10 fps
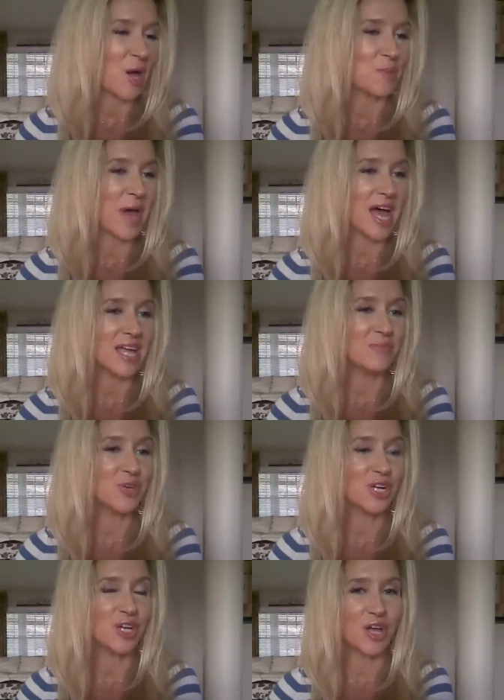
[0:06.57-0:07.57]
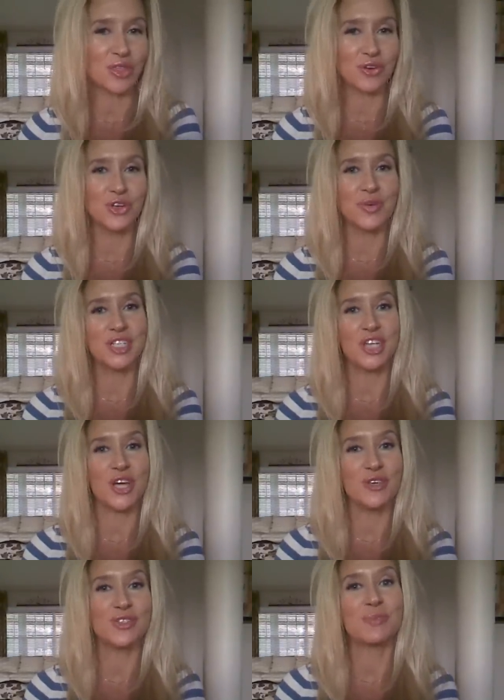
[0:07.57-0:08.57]
Um, I am going to go through and show
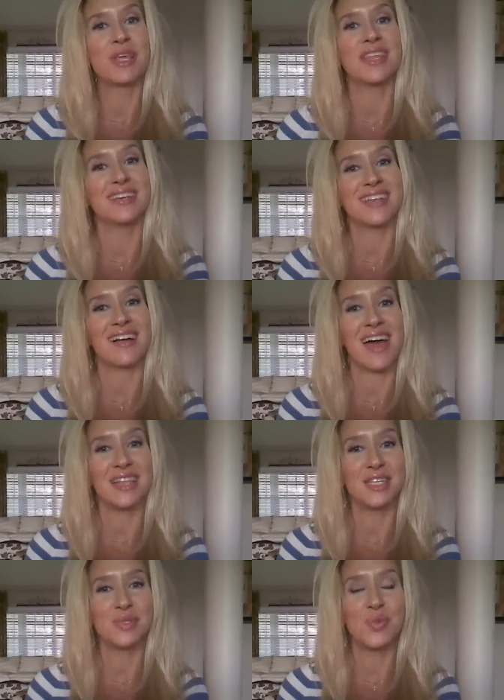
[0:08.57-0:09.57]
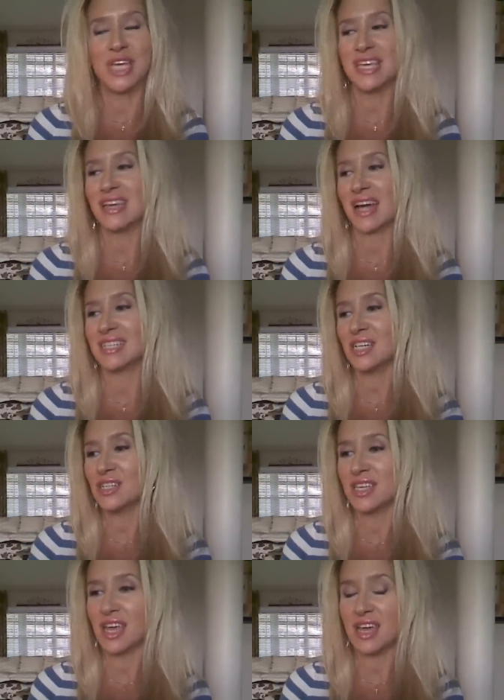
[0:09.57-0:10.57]
you some of the things I got this week. I
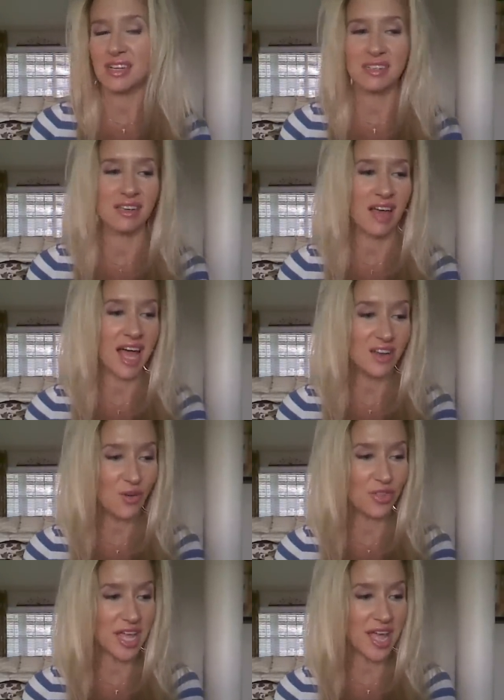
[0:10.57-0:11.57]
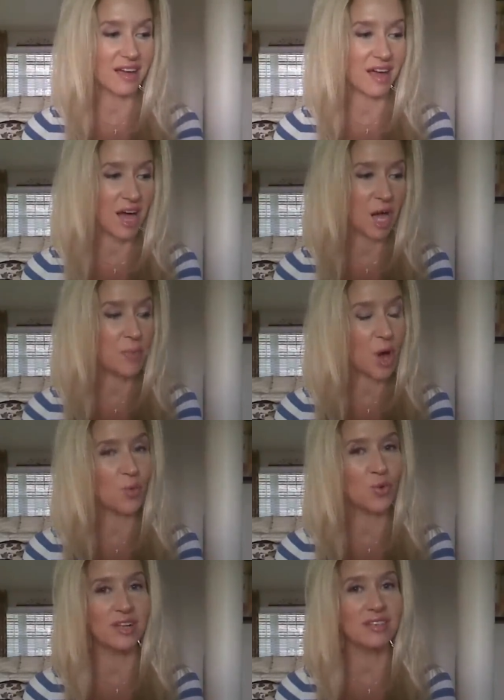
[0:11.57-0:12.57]
didn't get, I don't think I got, I
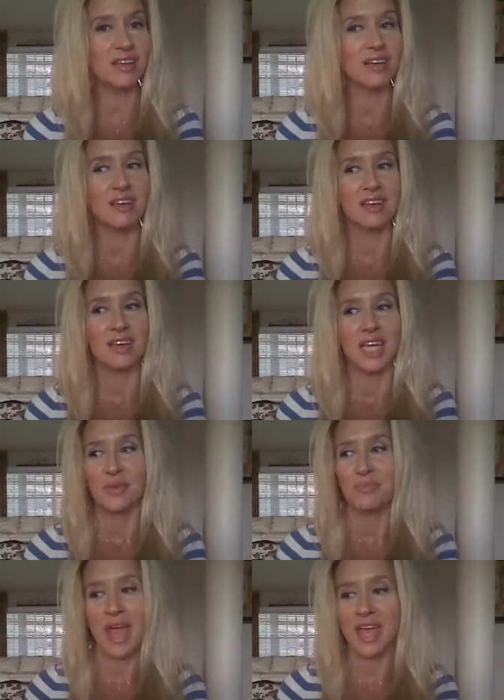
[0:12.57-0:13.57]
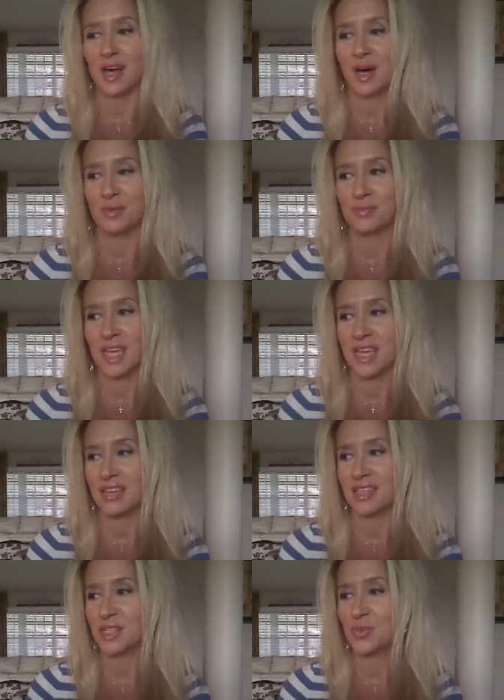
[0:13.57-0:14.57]
bought one makeup
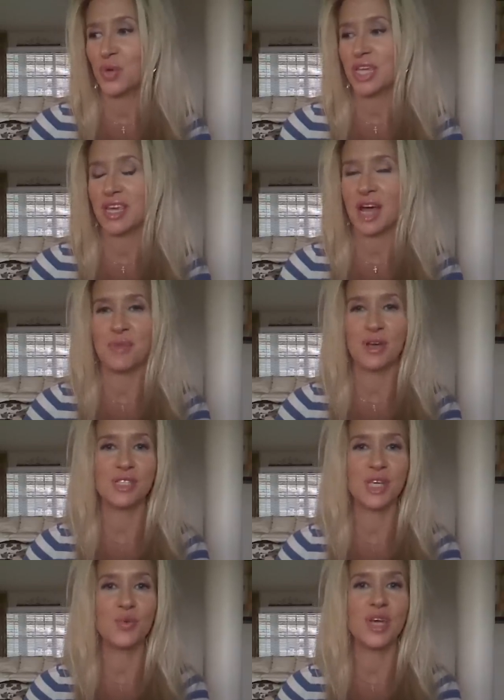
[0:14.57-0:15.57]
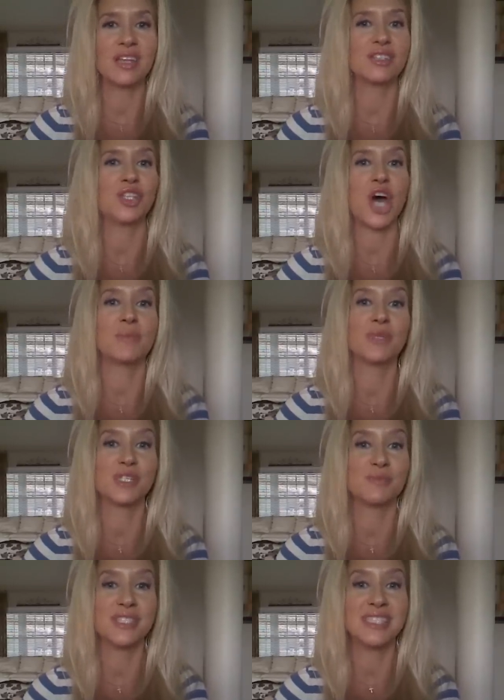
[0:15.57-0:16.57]
thing this week. I mostly went and shopped
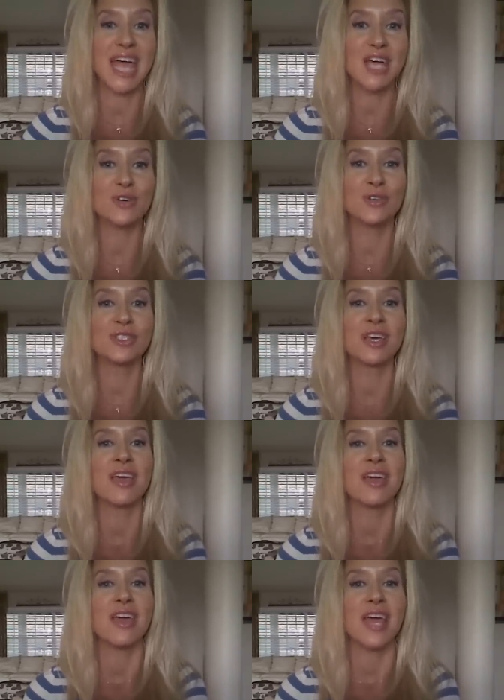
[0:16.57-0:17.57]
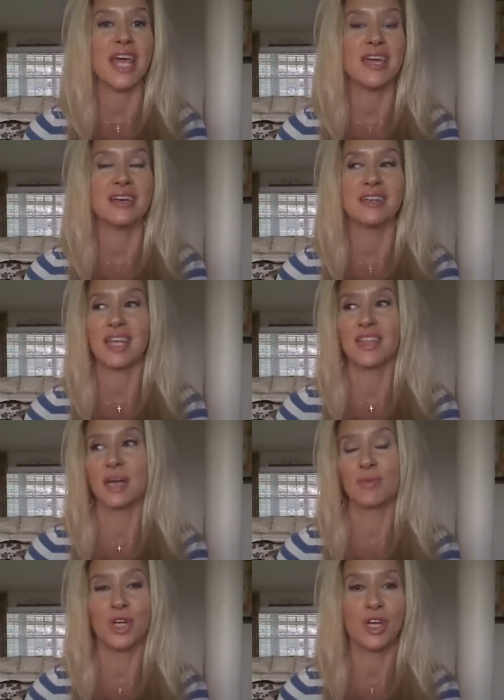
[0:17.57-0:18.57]
some sales, and I
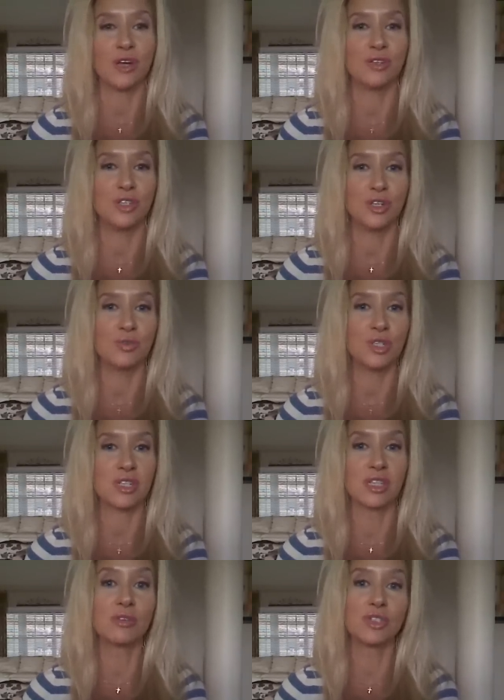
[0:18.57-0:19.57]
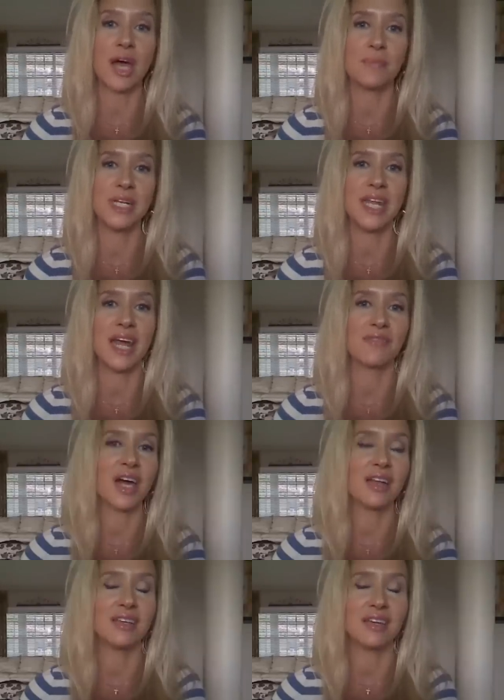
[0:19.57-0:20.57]
think I'm going to go do just a little shopping today. I've
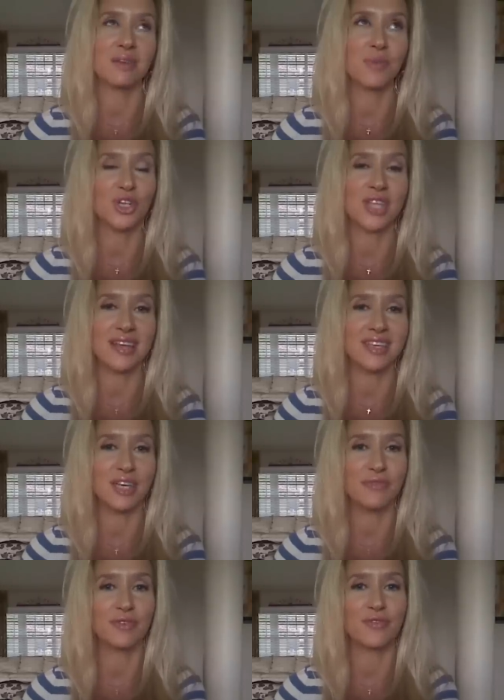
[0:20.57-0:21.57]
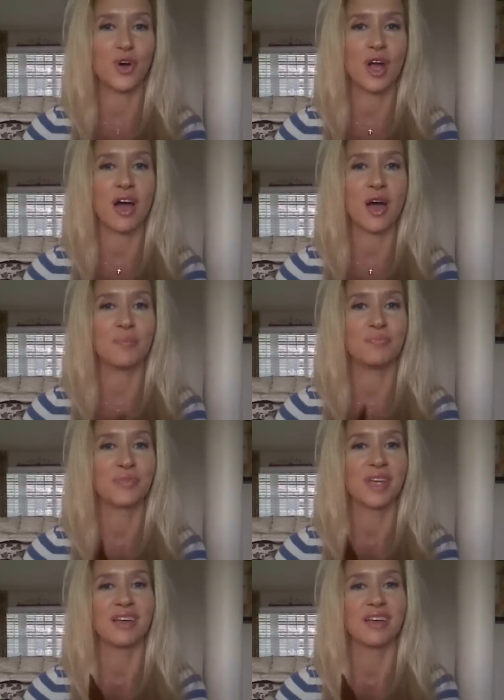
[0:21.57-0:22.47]
got to get a birthday gift for um,